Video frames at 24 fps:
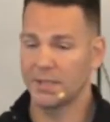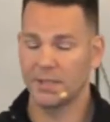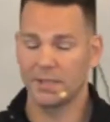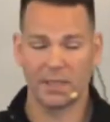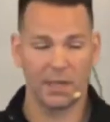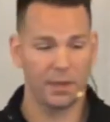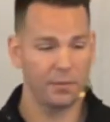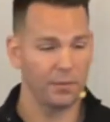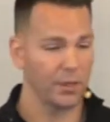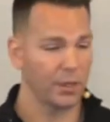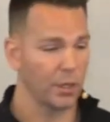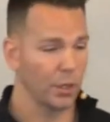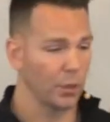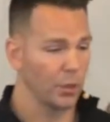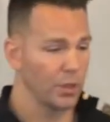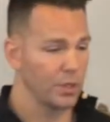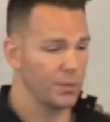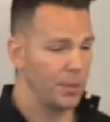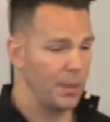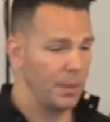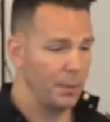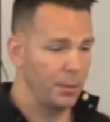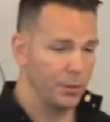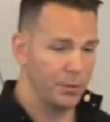and I've
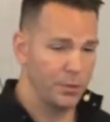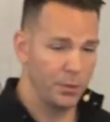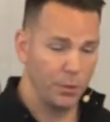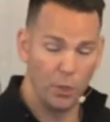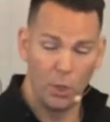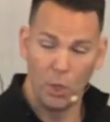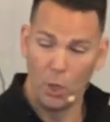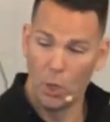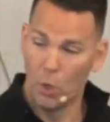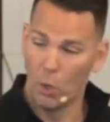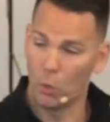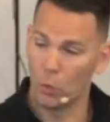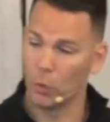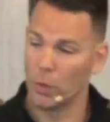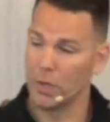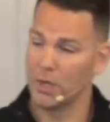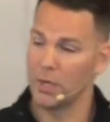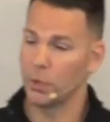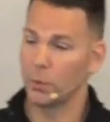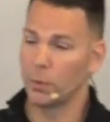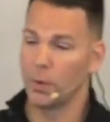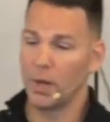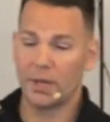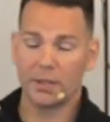encouraged people to
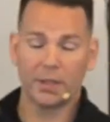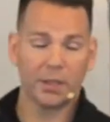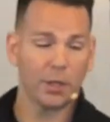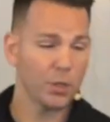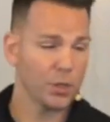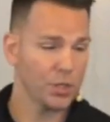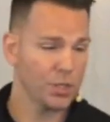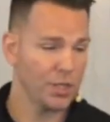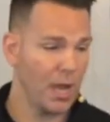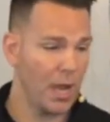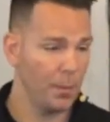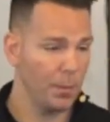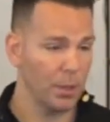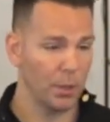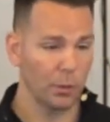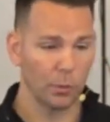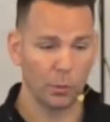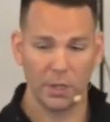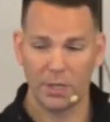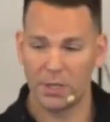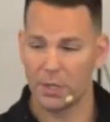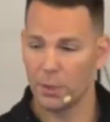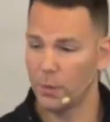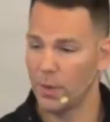redirect their shopping,
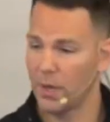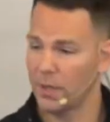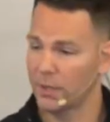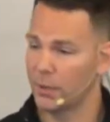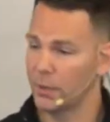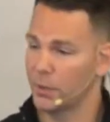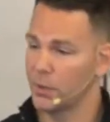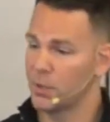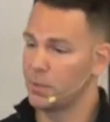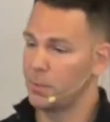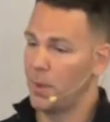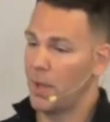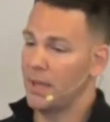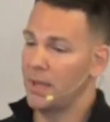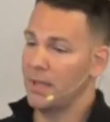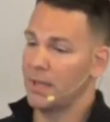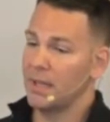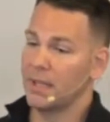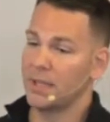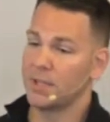redirect their spending.